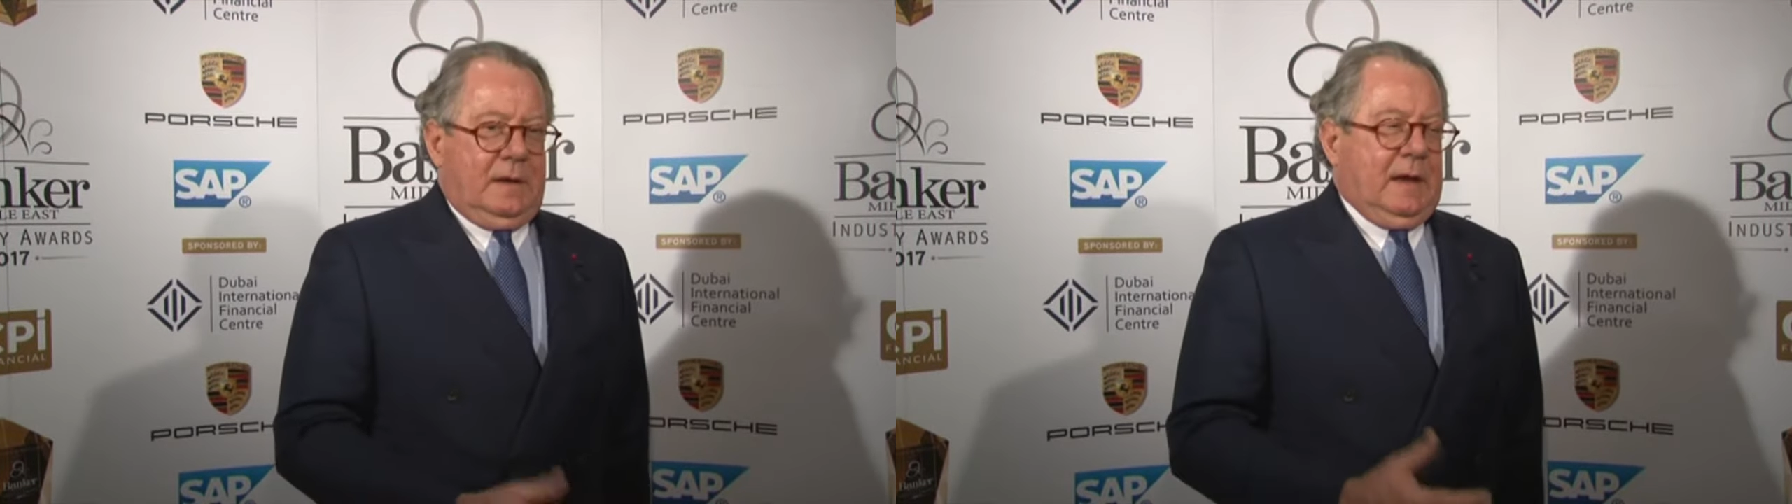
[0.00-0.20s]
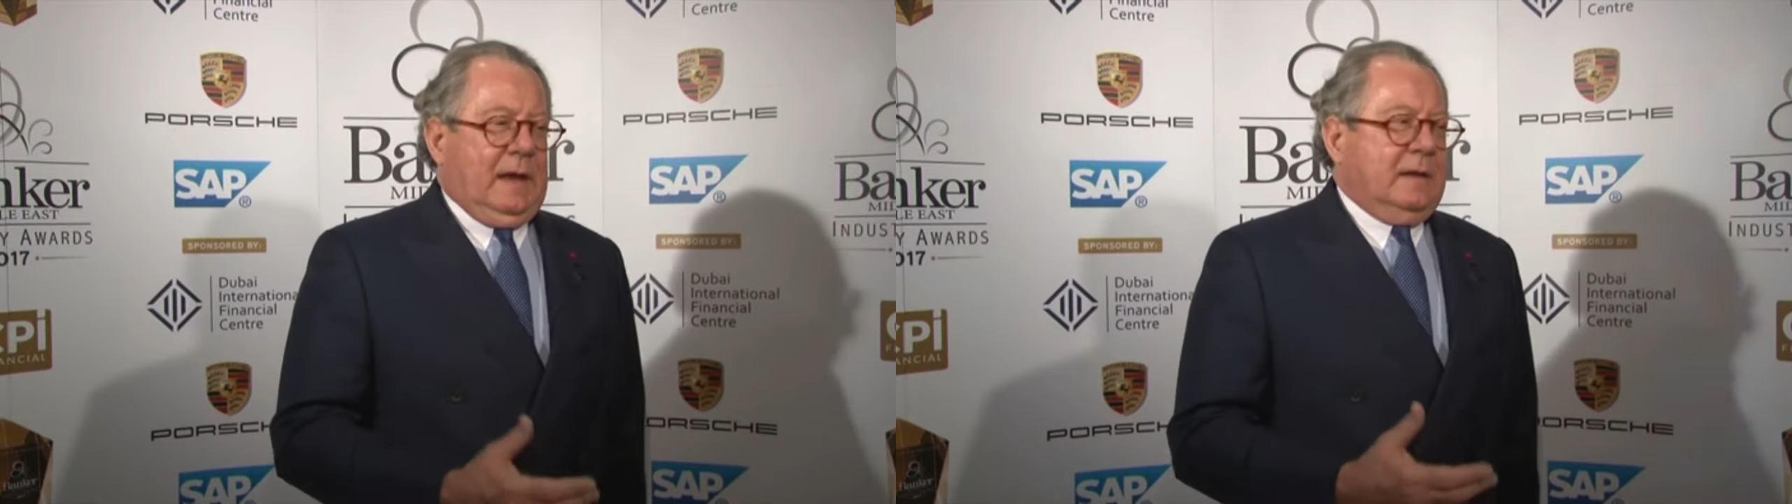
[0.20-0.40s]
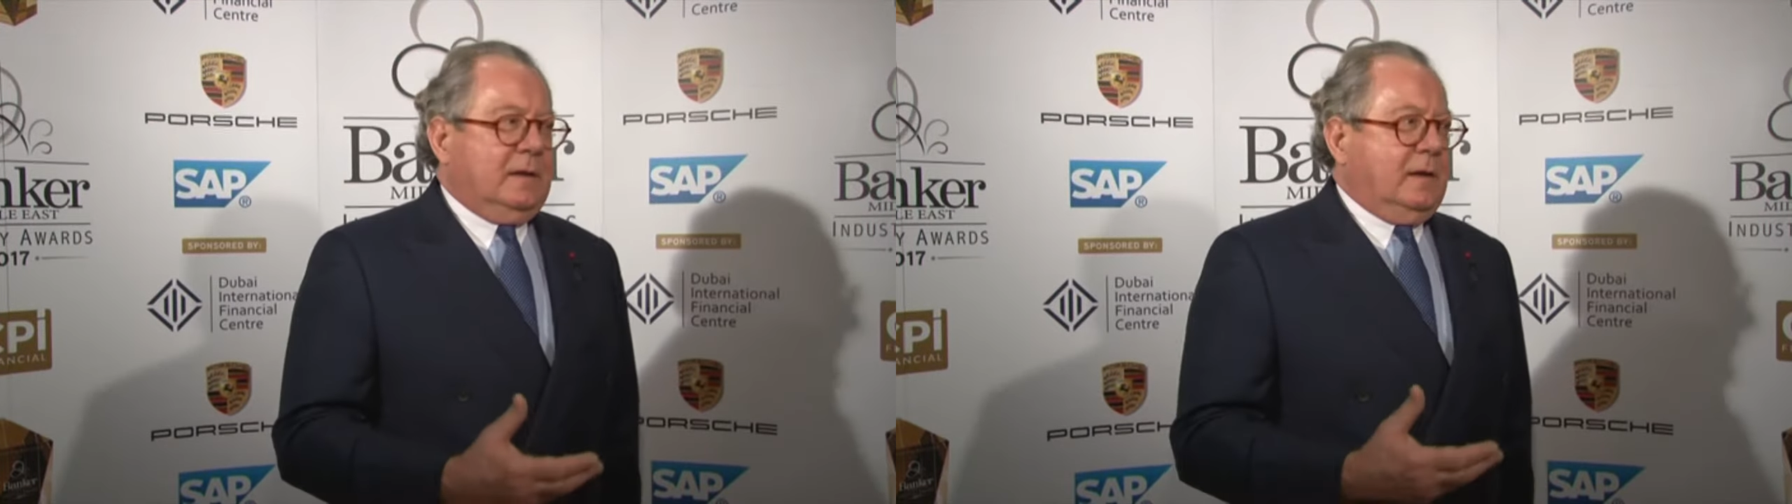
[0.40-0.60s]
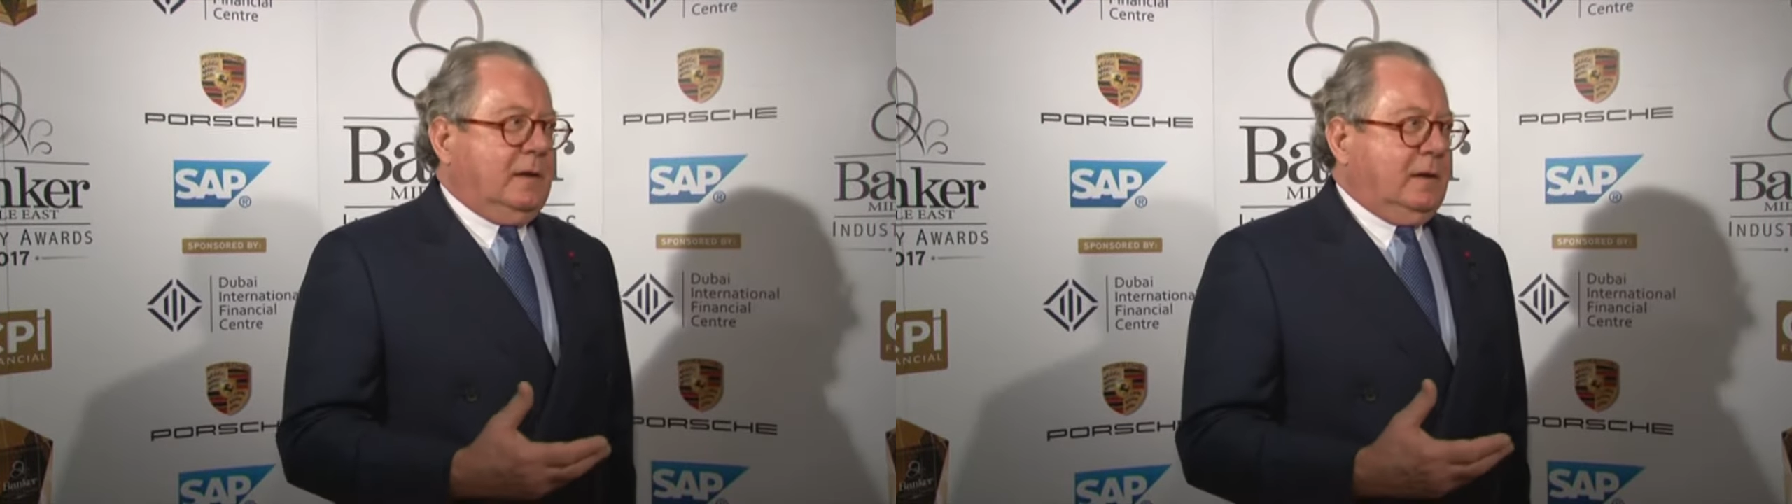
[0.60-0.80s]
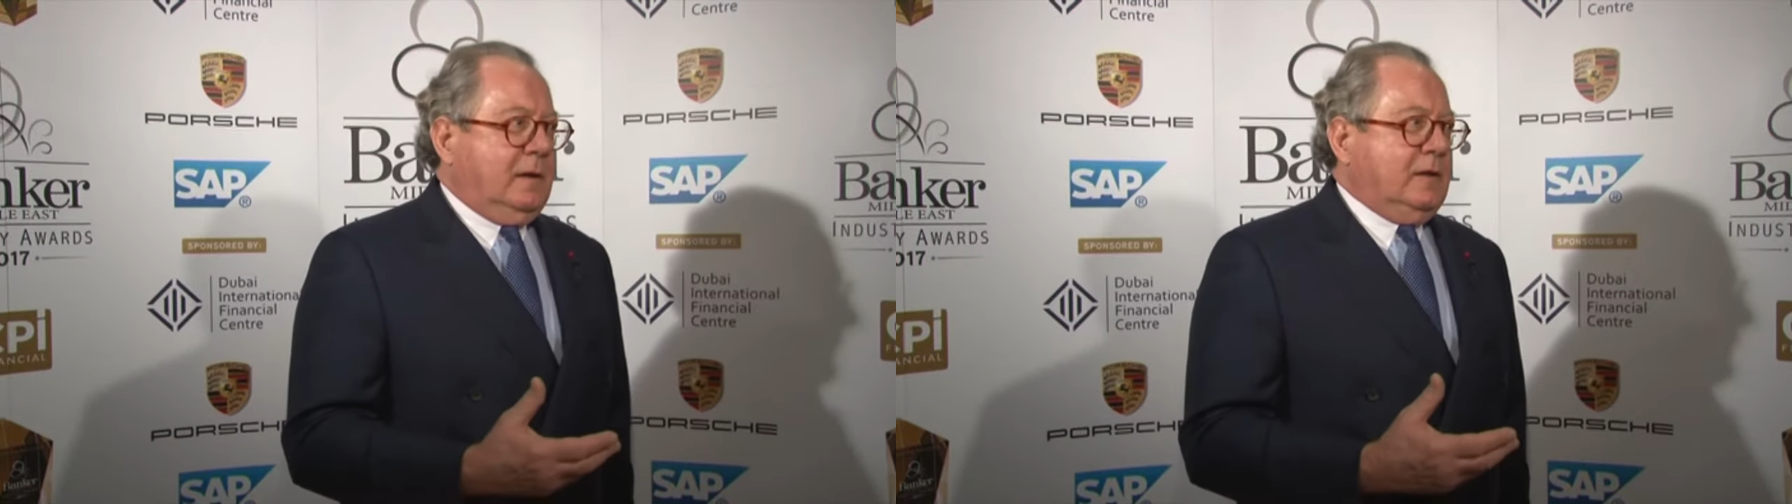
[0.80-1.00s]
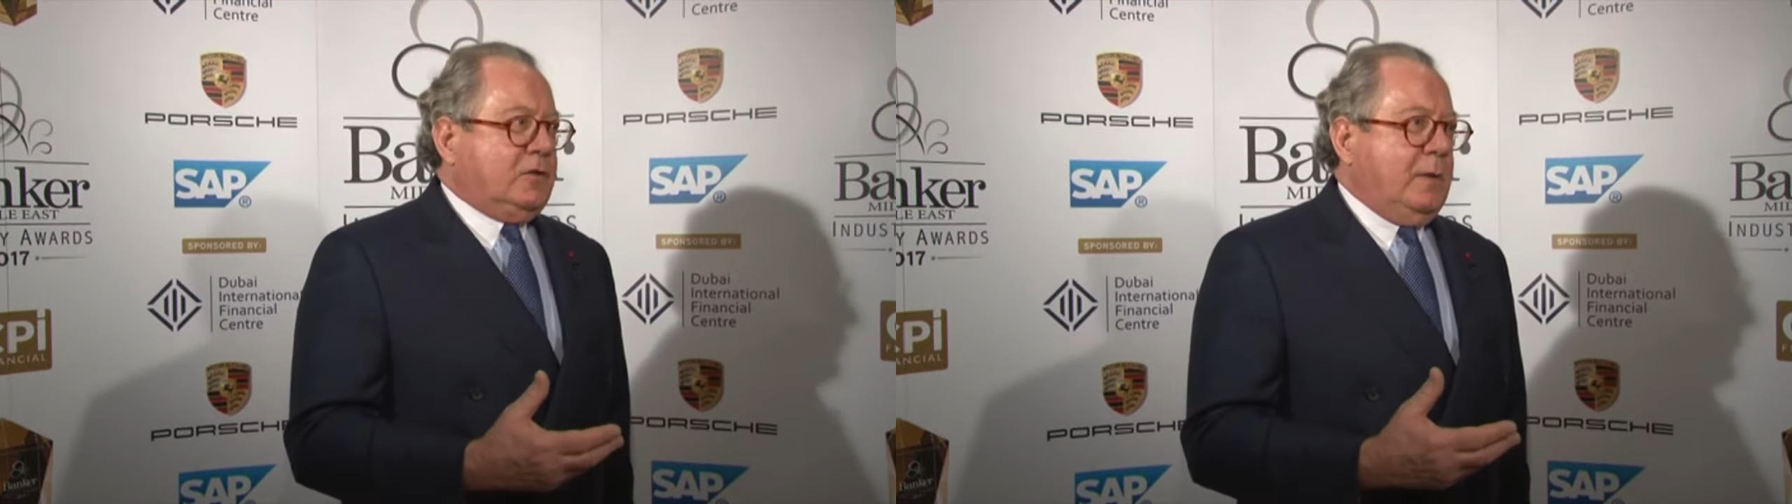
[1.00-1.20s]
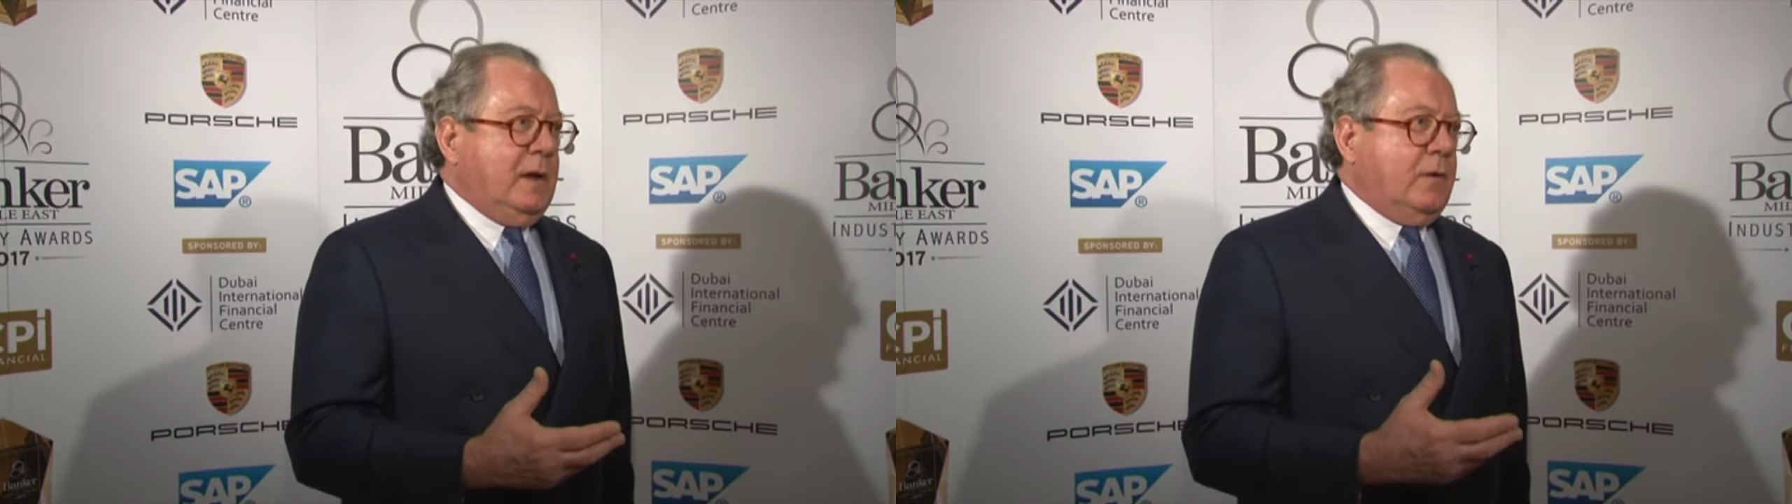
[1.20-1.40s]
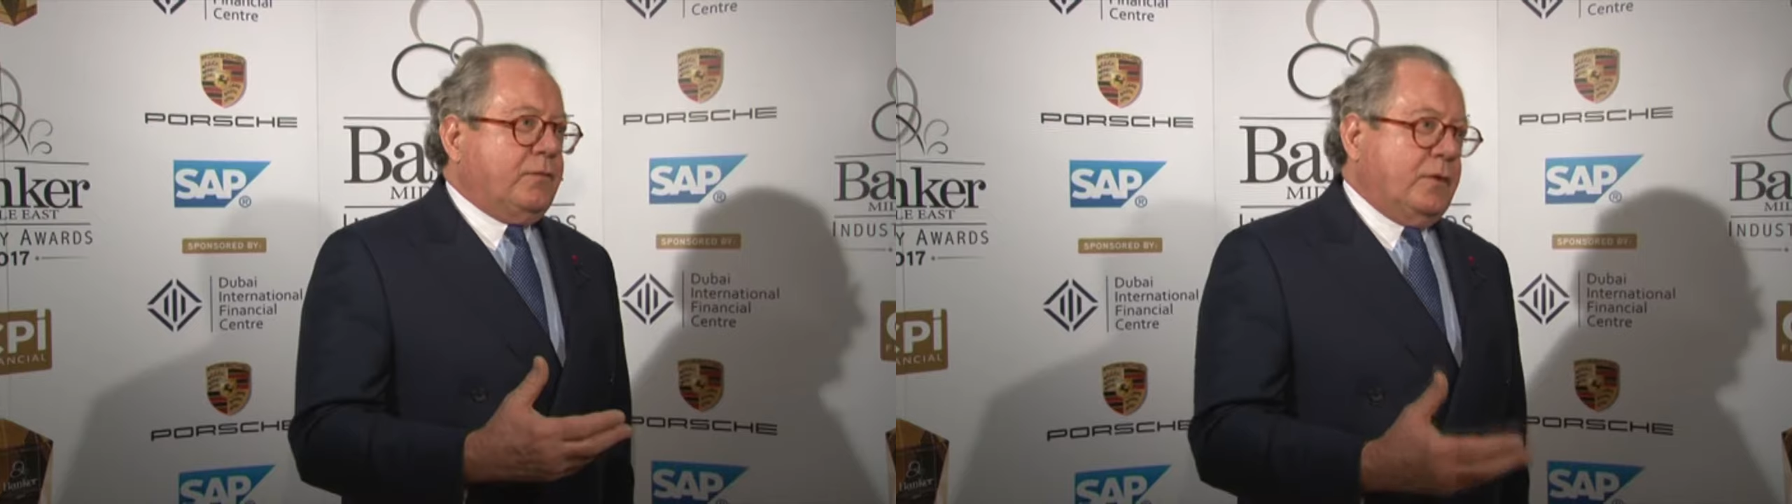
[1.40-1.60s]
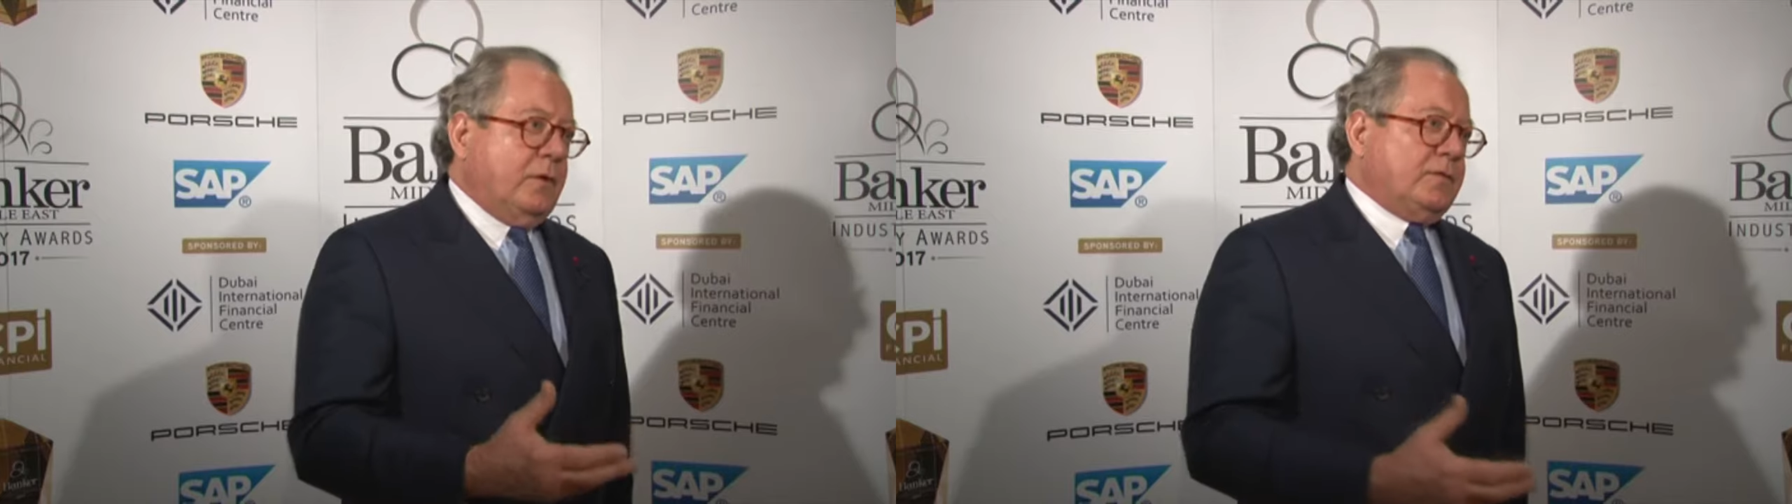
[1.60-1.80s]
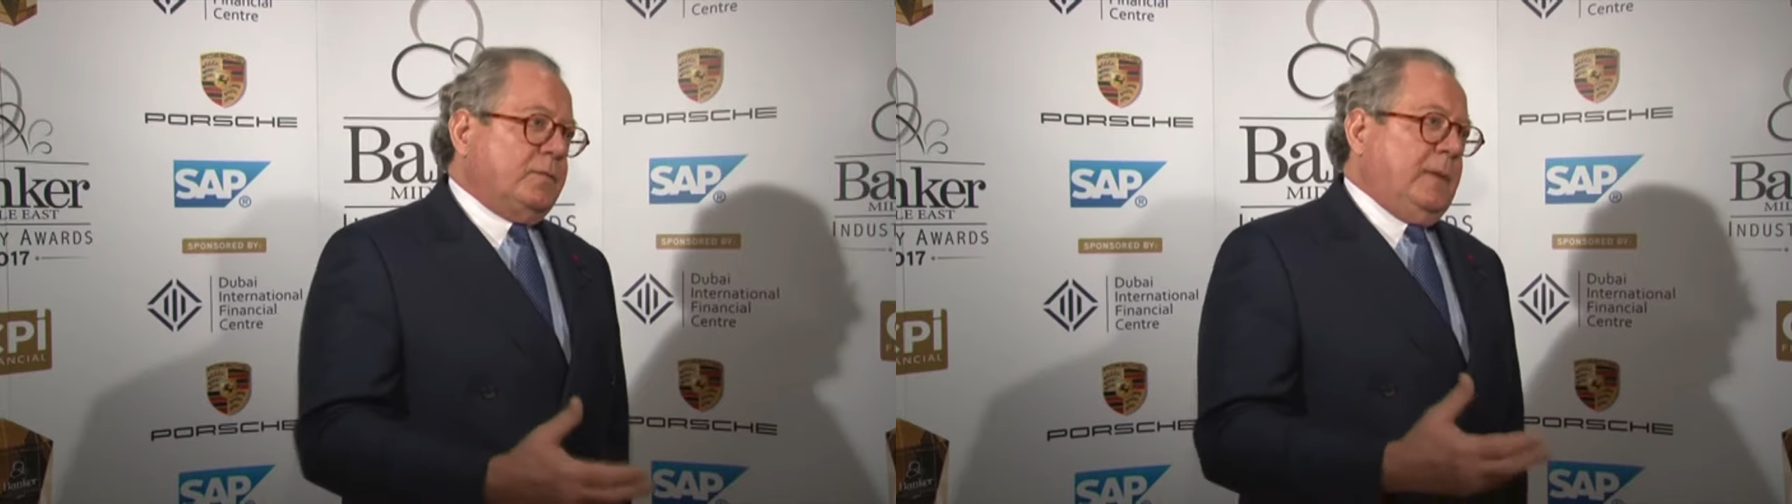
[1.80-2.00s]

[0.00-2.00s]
and it will, of course,